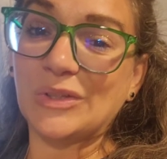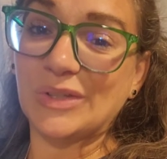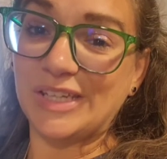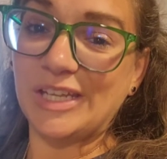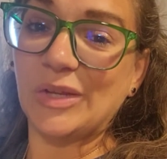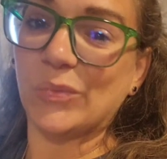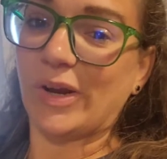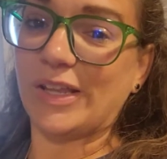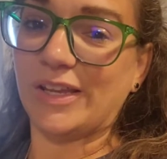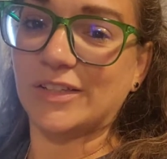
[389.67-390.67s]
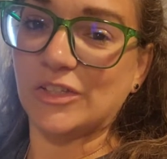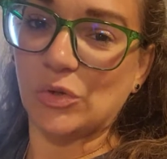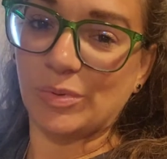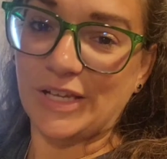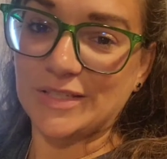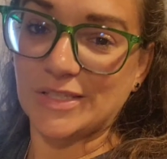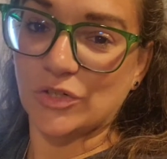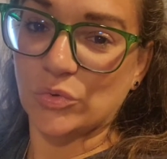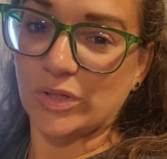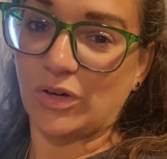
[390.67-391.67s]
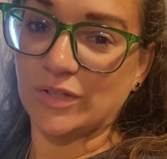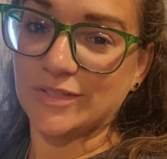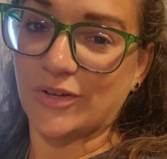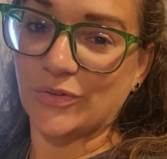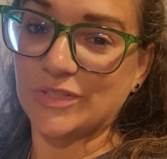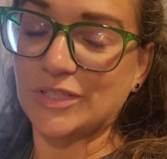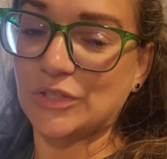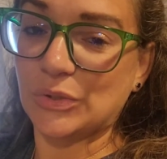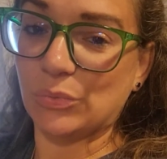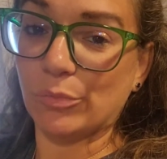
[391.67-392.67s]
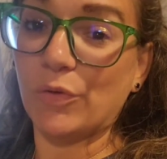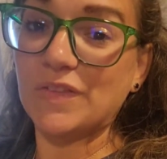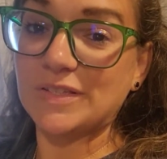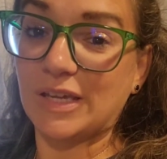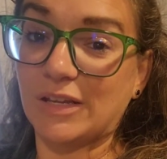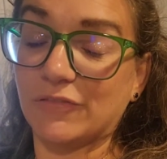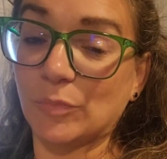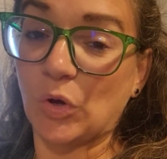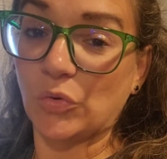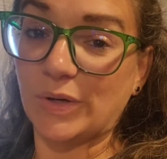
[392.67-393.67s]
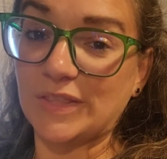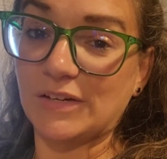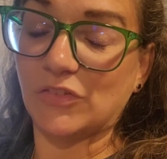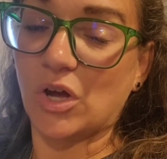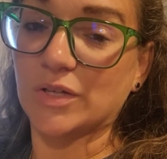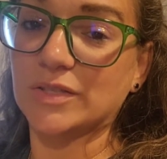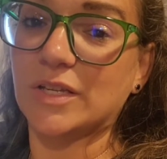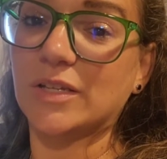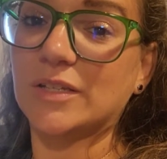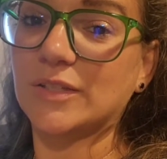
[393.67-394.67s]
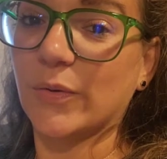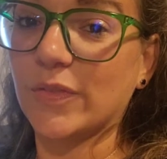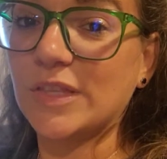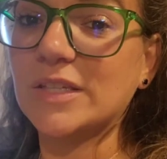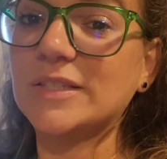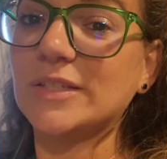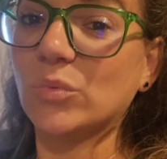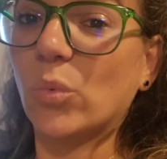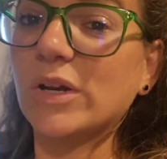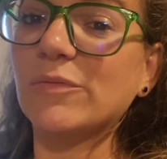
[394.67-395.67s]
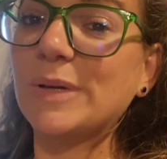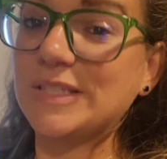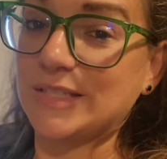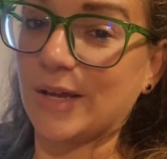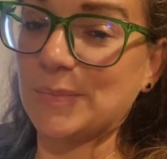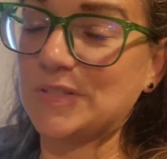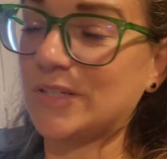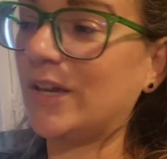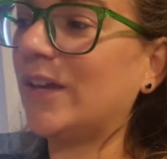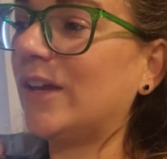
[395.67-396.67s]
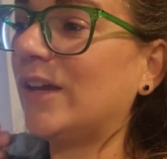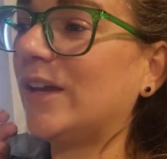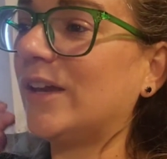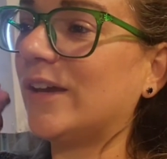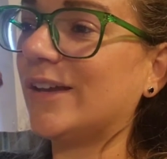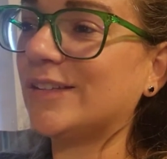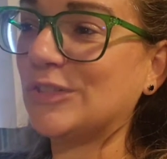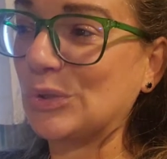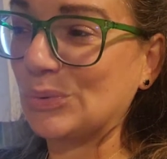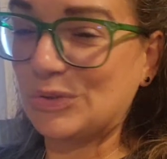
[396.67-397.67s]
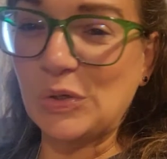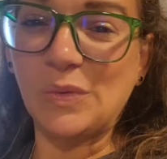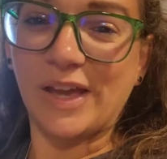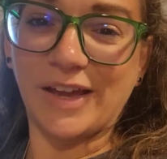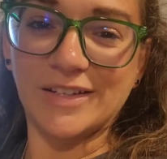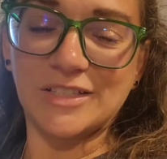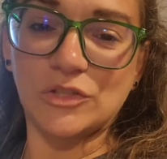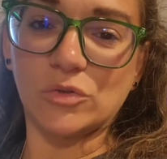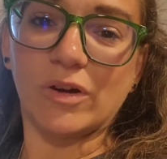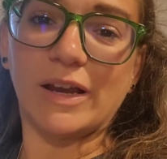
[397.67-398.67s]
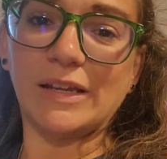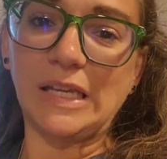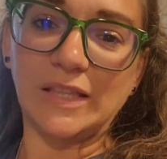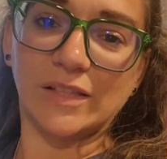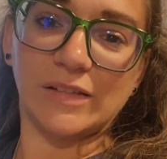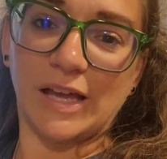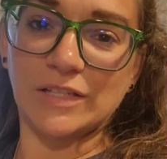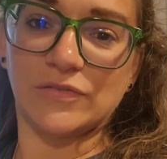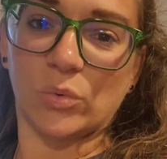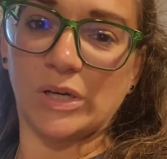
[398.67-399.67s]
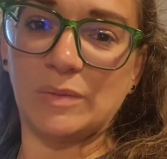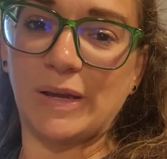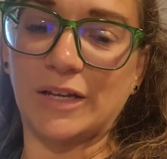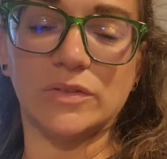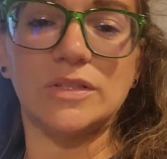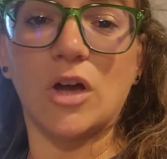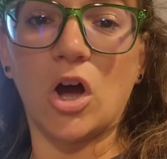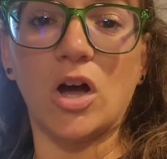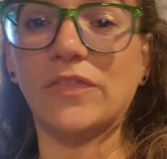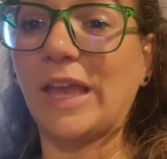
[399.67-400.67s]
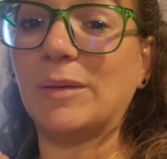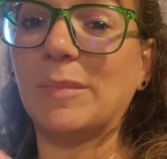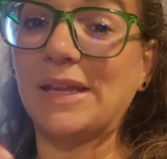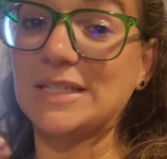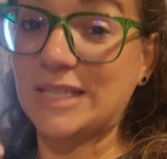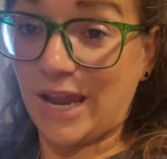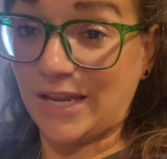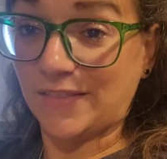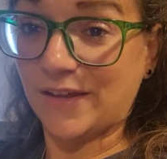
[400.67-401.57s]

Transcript: to getting ready to do a plastic surgery consult to remove the skin from all the weight that I've lost. So this is one of my steps to do that, to try and get the last 40 pounds off and maintain